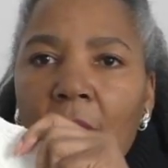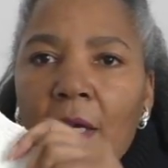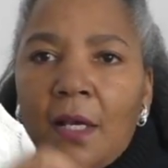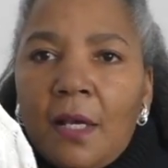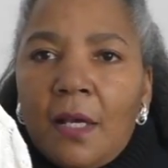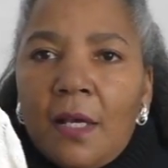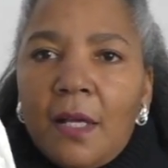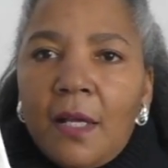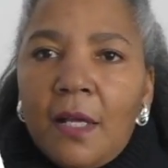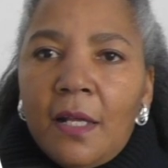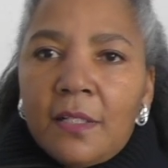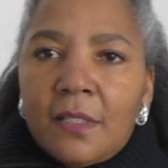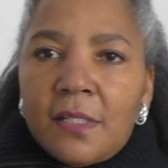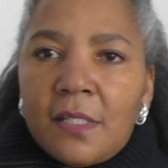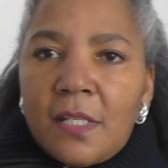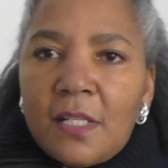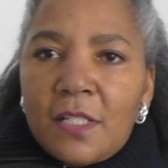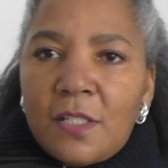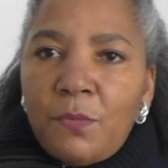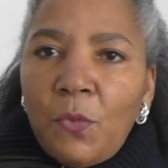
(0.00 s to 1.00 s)
and
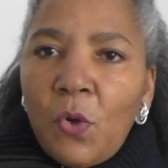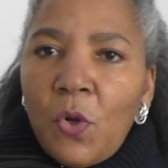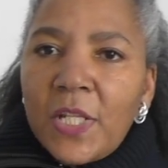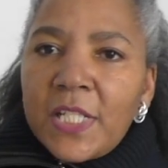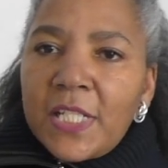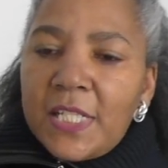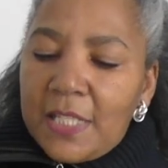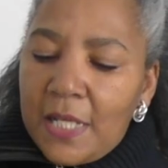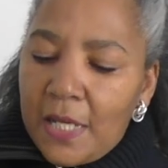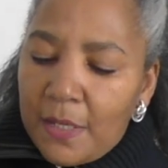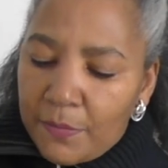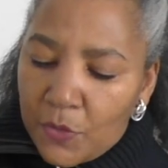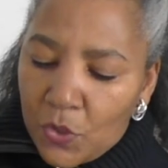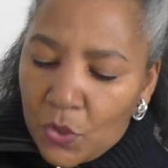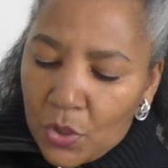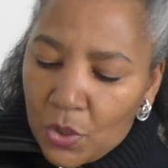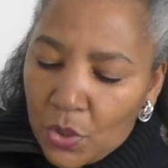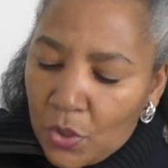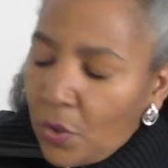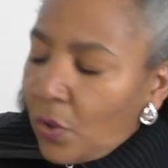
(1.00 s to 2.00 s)
it's more the same
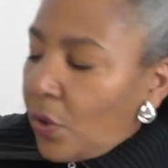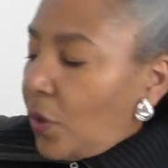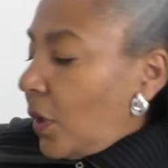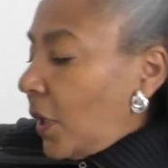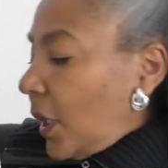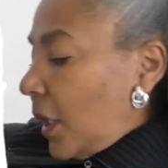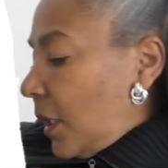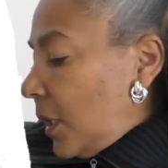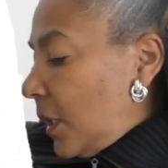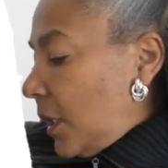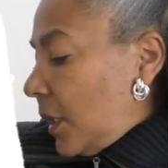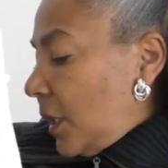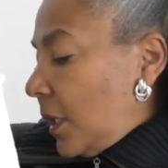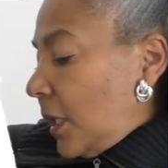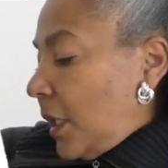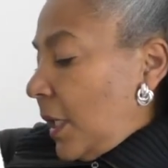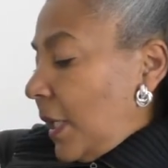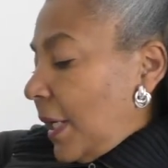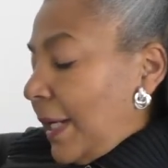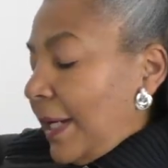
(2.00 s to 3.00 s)
colour
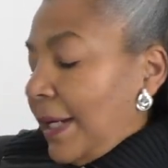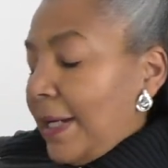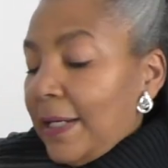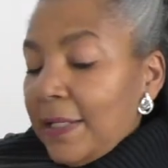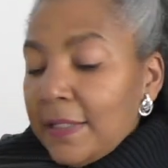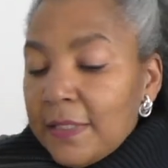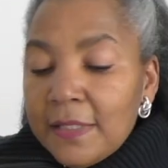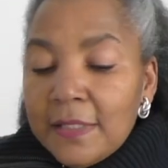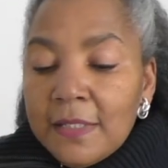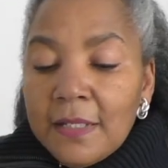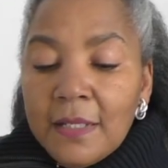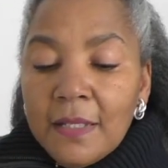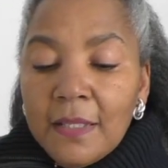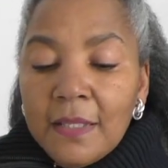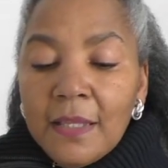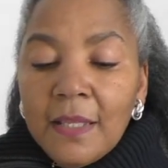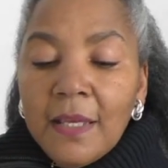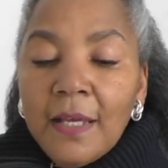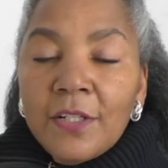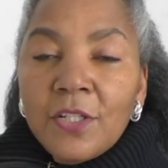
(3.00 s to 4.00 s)
as
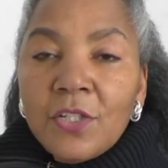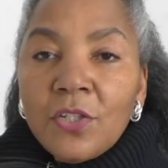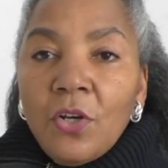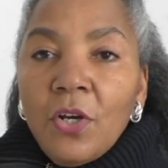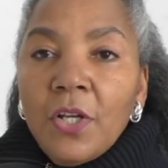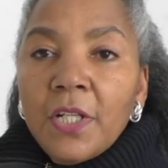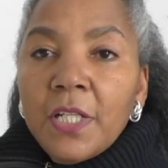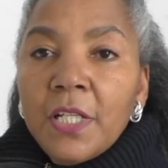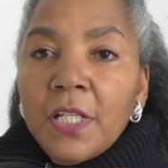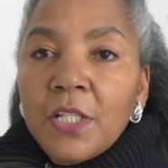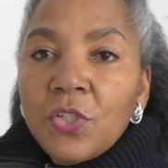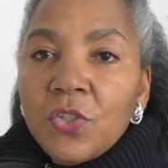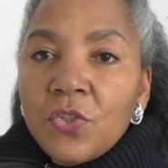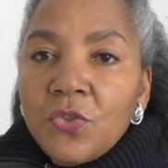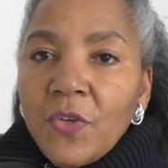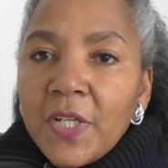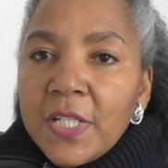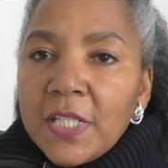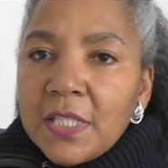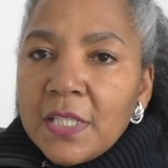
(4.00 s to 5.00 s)
that. It's got an
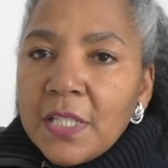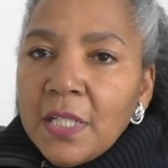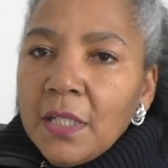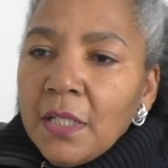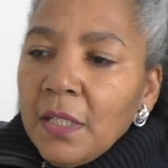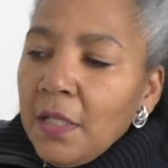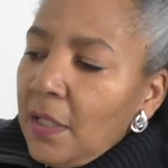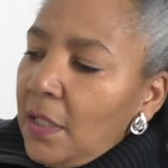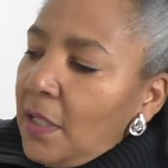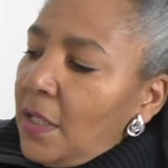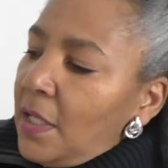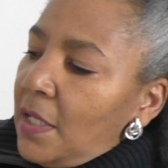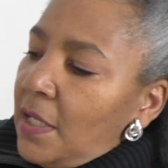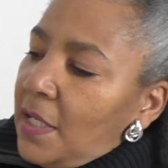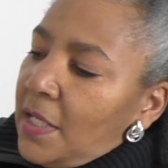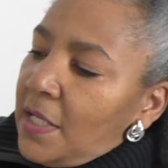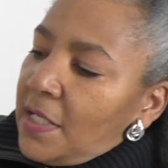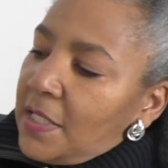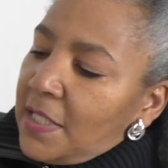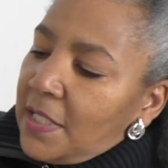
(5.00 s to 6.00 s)
interesting
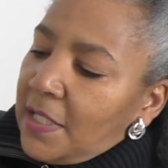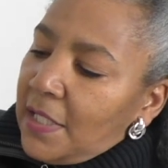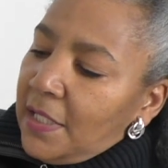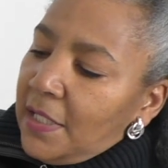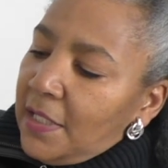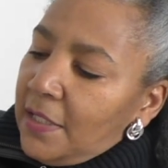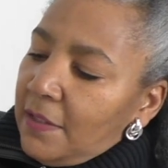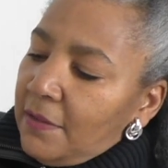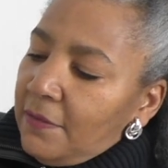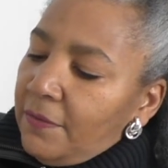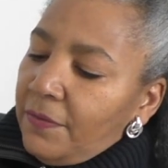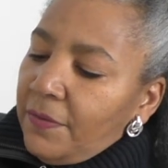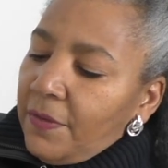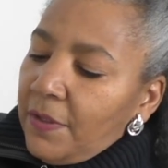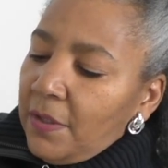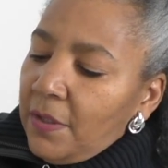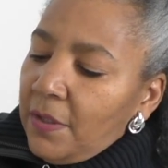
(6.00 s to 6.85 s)
sleeve